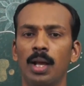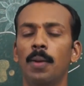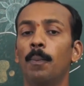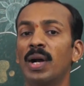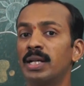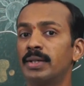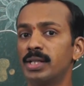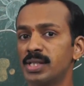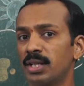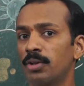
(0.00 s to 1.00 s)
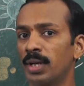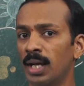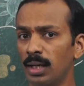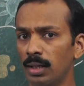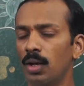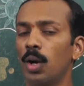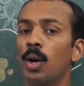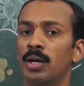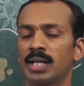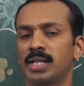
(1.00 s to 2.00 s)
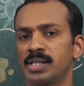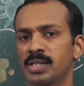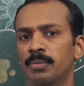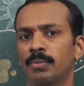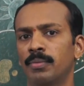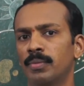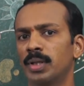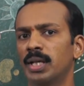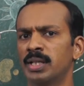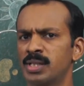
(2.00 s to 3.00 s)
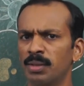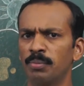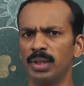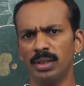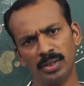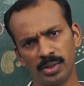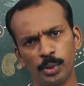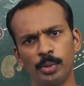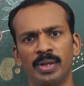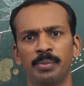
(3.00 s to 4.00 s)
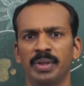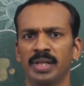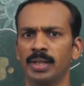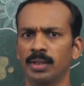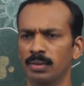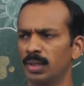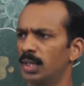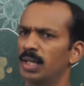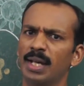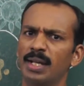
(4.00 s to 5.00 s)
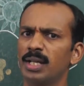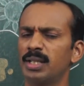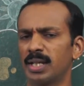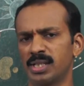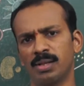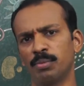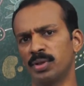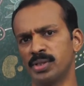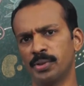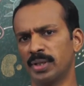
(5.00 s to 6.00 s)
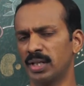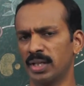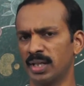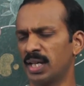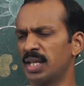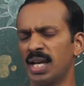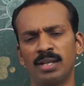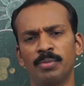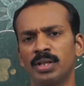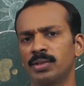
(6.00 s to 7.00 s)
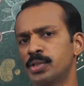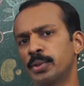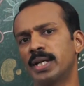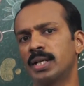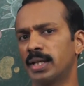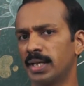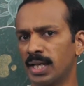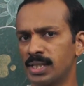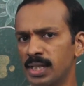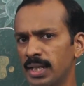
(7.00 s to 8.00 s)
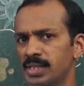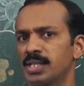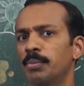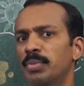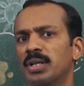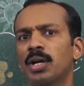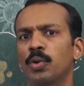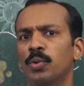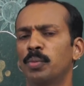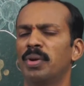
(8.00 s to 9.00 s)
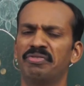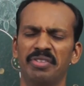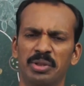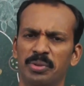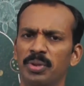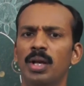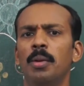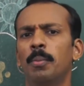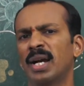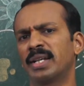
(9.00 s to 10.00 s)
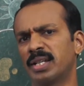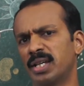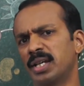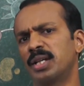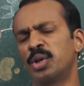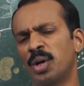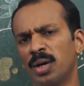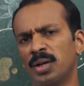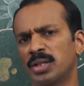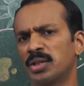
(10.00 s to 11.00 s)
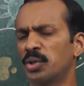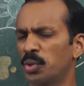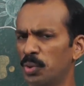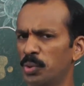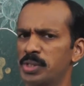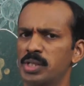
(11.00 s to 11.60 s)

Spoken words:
Multicellular organism. Example, human being. Any other example also you can take. Any animal also you can take as an example. Cow, buffalo, monkey, dog, goat.